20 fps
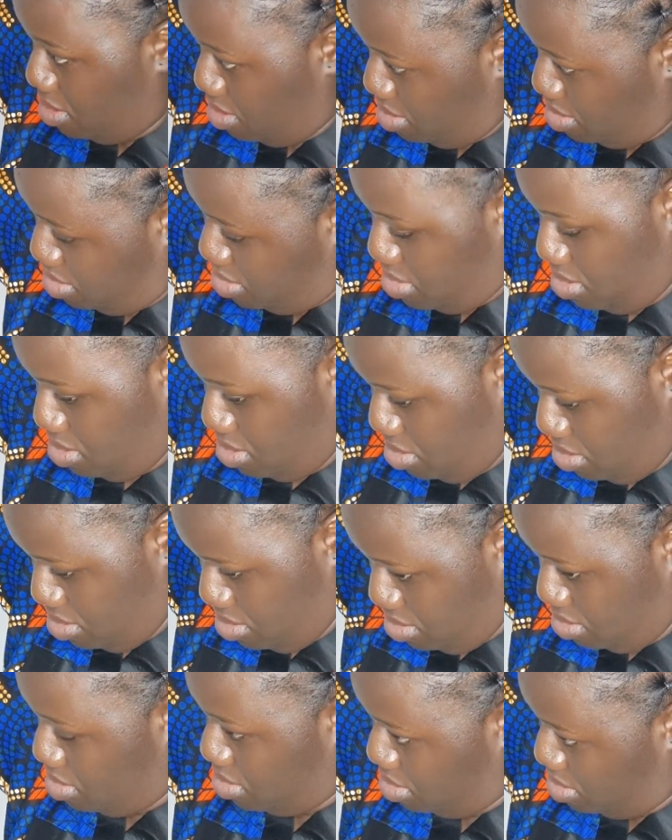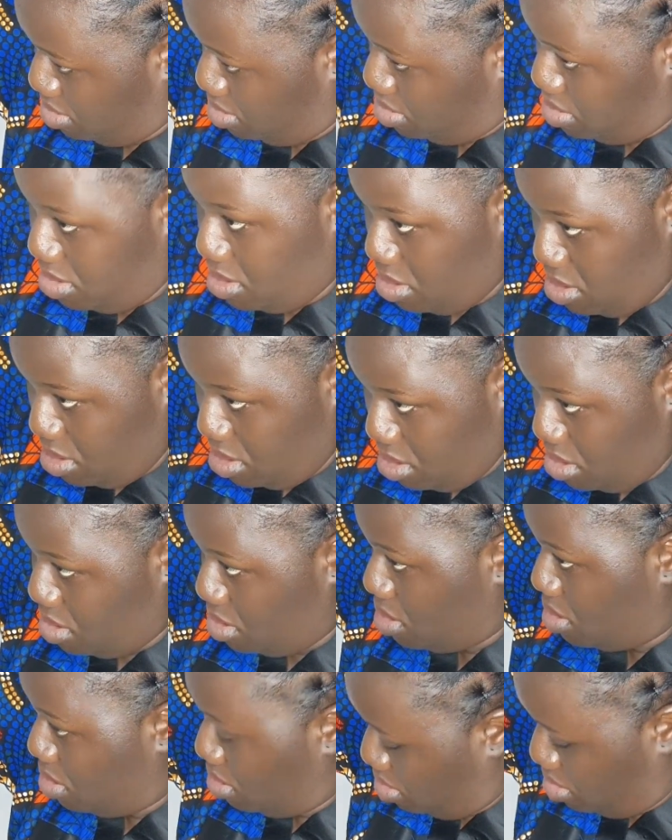with the
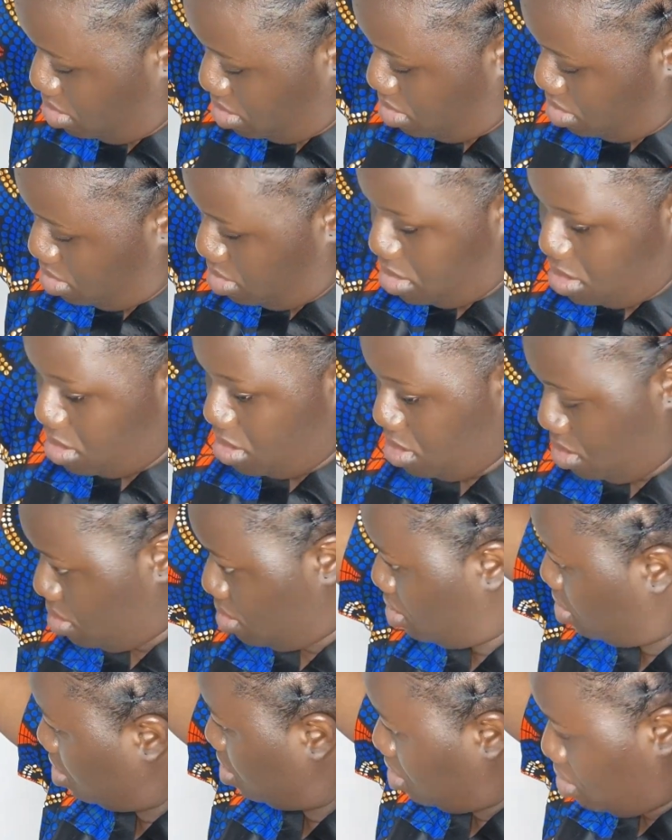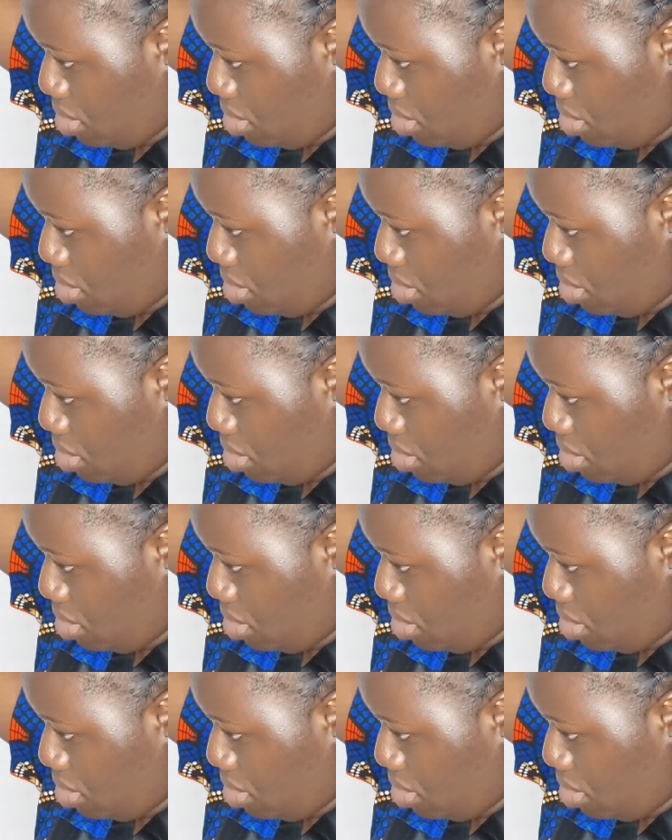band, just to make sure it's